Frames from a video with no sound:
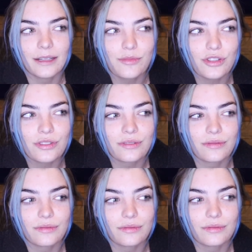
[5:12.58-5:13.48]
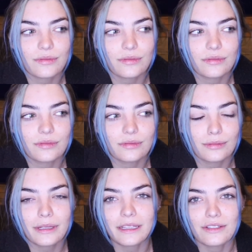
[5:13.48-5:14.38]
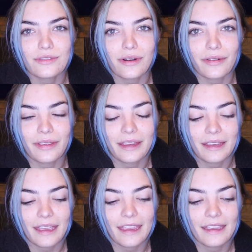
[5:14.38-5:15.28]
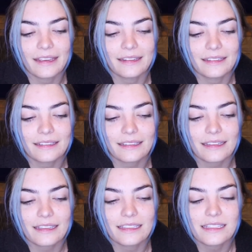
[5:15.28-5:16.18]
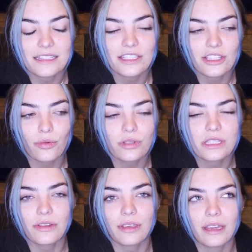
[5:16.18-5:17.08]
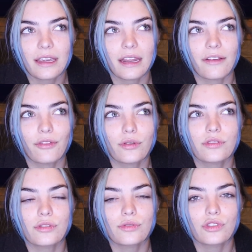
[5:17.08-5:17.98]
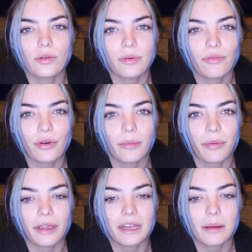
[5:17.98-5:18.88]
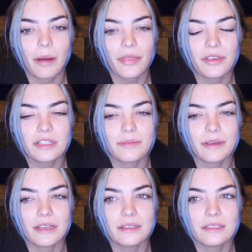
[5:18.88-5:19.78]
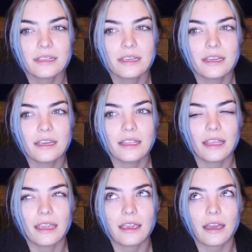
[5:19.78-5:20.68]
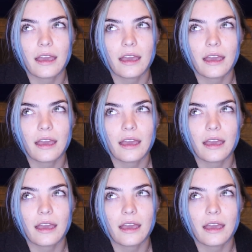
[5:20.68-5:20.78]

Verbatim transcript: I'm just really struggling and this is so silly and I feel so stupid for complaining about this because like